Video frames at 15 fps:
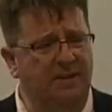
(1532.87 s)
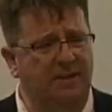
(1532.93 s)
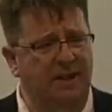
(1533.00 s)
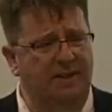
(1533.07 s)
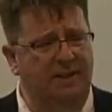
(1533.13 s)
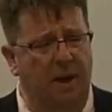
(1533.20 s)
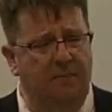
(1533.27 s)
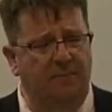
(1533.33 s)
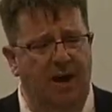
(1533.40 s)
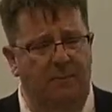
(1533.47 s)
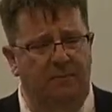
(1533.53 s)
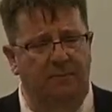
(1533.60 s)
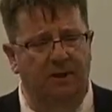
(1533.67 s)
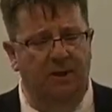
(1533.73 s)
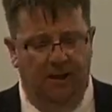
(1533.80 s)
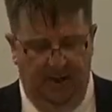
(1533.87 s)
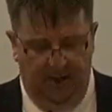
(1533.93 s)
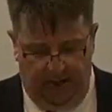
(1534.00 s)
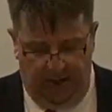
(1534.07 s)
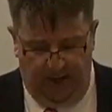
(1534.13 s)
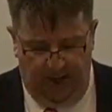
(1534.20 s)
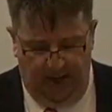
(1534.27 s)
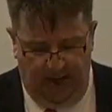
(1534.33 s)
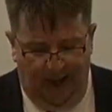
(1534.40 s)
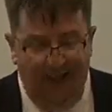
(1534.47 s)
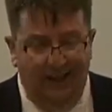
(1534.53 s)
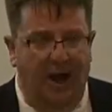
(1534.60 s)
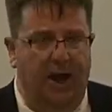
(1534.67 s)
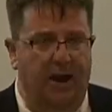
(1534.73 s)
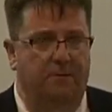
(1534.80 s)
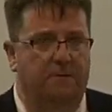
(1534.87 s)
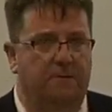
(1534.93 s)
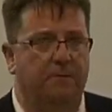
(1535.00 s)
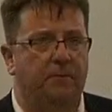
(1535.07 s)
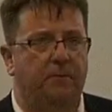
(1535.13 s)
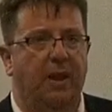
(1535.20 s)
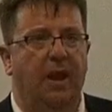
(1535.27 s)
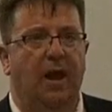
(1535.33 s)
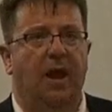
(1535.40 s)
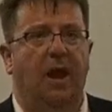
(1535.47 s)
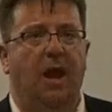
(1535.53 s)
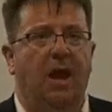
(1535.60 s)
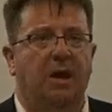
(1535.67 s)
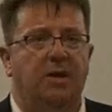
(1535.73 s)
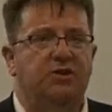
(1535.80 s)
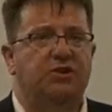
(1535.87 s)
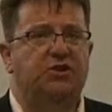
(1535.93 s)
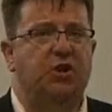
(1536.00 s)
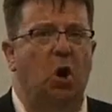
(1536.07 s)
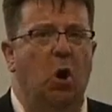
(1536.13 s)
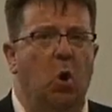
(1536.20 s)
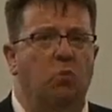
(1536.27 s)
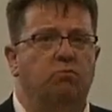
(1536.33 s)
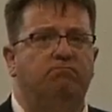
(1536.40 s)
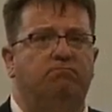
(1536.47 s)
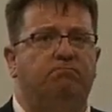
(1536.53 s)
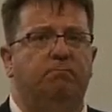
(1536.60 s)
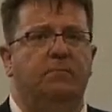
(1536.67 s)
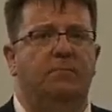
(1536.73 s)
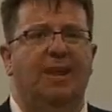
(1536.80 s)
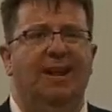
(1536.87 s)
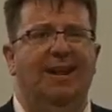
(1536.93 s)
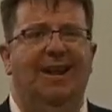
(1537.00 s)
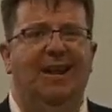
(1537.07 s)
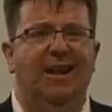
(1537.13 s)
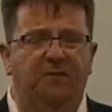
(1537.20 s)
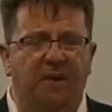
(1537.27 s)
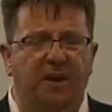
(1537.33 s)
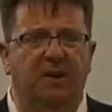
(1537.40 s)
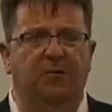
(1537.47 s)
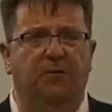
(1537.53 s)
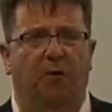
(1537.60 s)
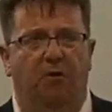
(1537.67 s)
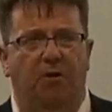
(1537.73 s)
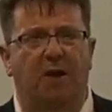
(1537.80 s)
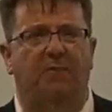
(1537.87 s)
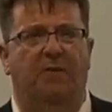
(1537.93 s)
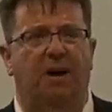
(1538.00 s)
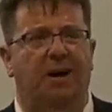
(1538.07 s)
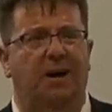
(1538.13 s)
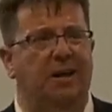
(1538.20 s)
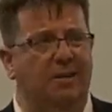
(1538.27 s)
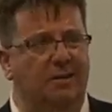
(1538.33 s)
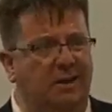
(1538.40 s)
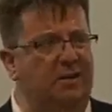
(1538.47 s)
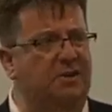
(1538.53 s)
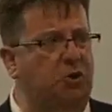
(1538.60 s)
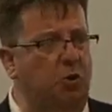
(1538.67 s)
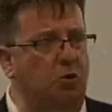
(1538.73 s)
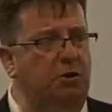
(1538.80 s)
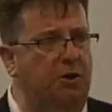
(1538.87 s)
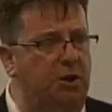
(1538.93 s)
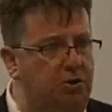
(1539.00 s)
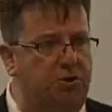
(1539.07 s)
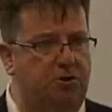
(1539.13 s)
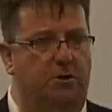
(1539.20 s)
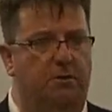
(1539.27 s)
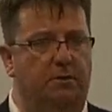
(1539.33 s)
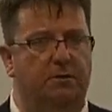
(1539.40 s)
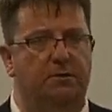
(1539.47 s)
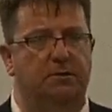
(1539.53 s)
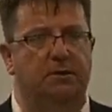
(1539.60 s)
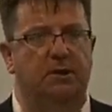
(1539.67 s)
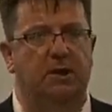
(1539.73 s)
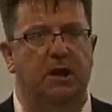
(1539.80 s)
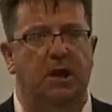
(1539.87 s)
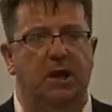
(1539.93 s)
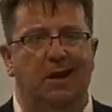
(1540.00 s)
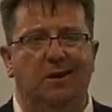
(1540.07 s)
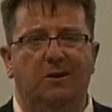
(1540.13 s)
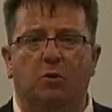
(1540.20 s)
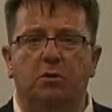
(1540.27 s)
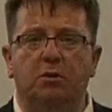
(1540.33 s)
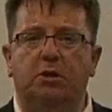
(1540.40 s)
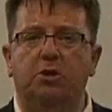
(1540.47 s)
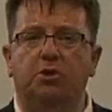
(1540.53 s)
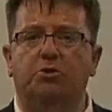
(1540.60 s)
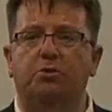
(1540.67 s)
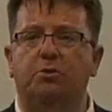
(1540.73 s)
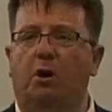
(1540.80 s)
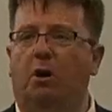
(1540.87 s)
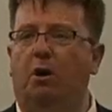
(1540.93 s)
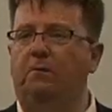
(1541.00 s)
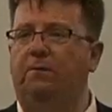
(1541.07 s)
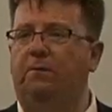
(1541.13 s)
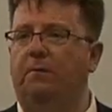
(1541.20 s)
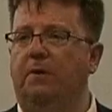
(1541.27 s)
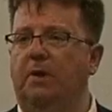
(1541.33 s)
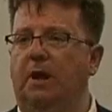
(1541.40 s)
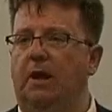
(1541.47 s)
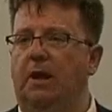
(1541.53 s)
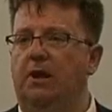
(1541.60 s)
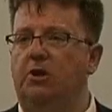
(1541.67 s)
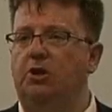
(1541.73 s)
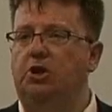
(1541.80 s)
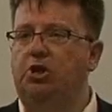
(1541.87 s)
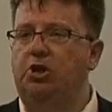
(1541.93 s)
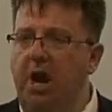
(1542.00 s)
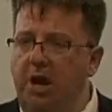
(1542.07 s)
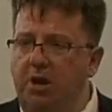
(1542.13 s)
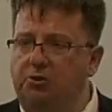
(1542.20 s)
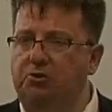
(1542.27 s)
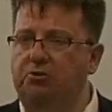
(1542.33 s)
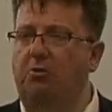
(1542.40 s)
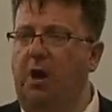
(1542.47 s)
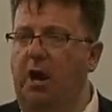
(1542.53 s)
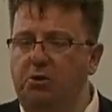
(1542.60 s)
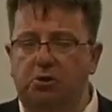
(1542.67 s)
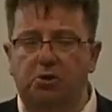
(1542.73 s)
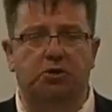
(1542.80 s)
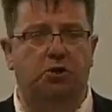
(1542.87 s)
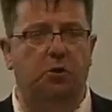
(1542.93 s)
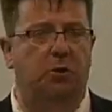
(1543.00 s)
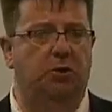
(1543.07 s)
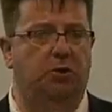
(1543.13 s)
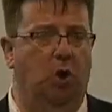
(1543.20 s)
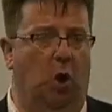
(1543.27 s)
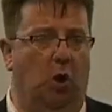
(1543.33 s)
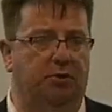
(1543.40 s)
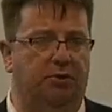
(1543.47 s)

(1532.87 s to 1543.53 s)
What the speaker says: kept them alive. So living forever in this condition, in condition of changed relationship with God,